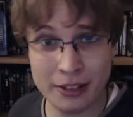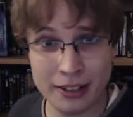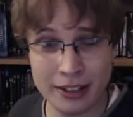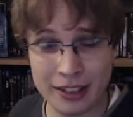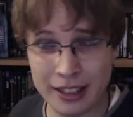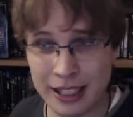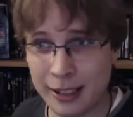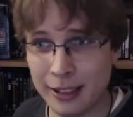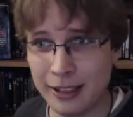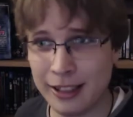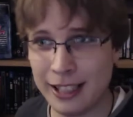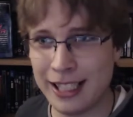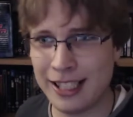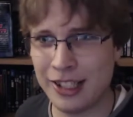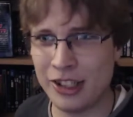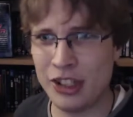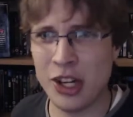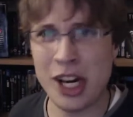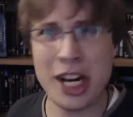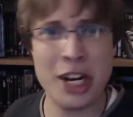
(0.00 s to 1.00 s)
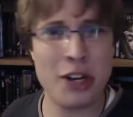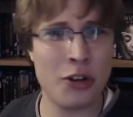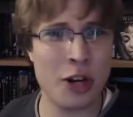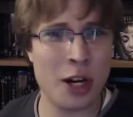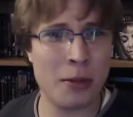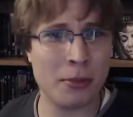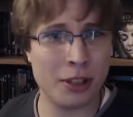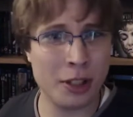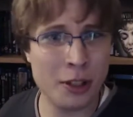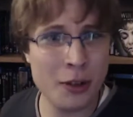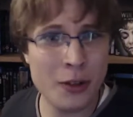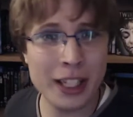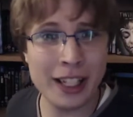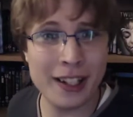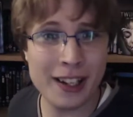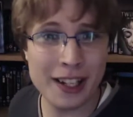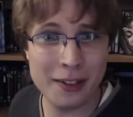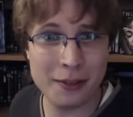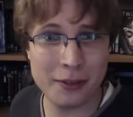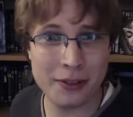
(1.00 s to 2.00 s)
It's a J-drama only
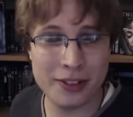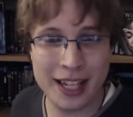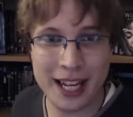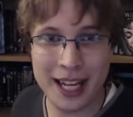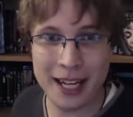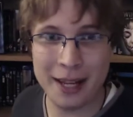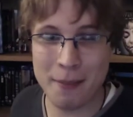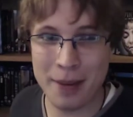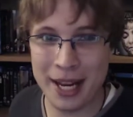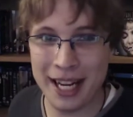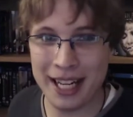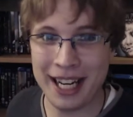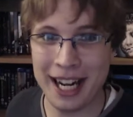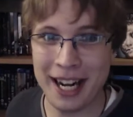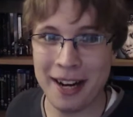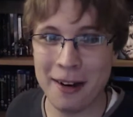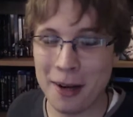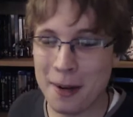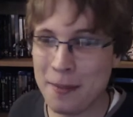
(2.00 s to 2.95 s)
kind of anime now.